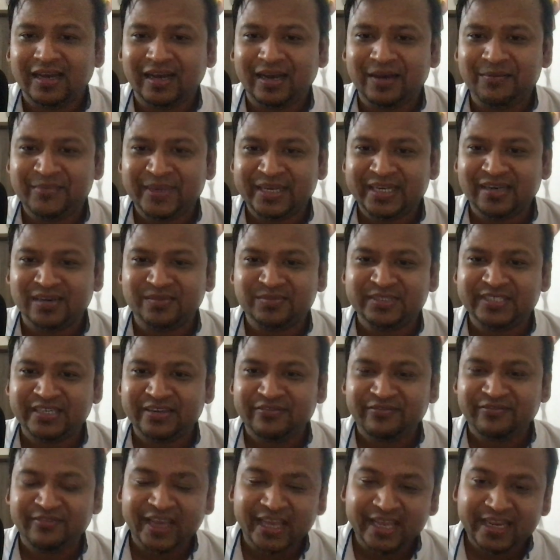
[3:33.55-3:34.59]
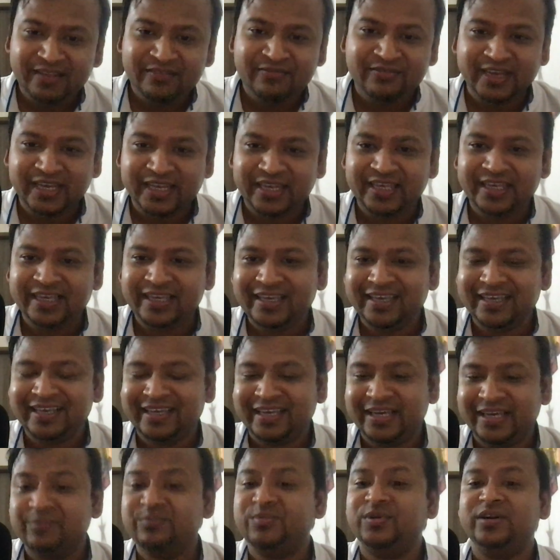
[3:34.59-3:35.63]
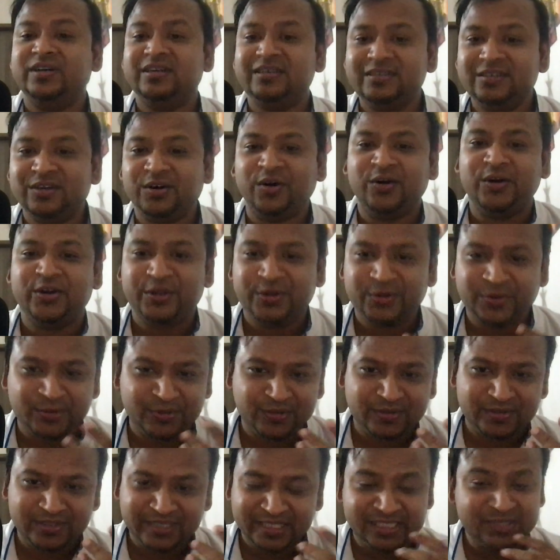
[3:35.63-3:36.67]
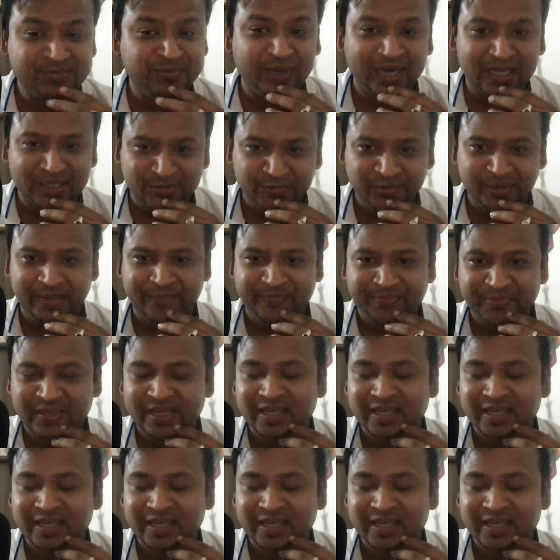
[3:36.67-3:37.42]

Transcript: becomes a very, very important on your this pathway.